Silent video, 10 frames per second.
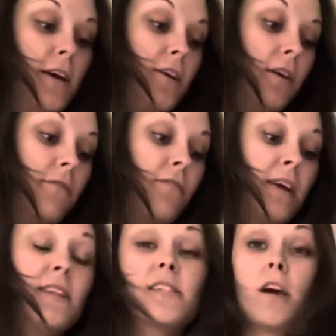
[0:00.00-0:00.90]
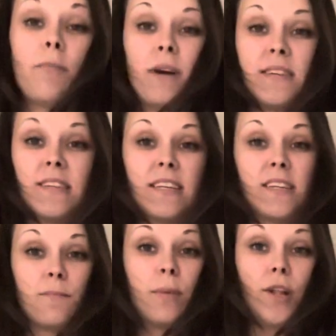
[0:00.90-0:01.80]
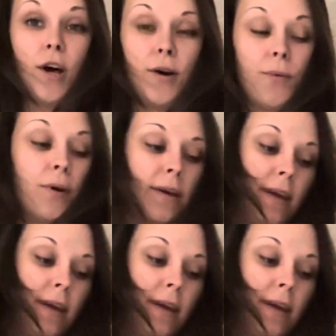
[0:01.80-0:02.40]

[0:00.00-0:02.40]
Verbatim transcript: You can find this cup press link below.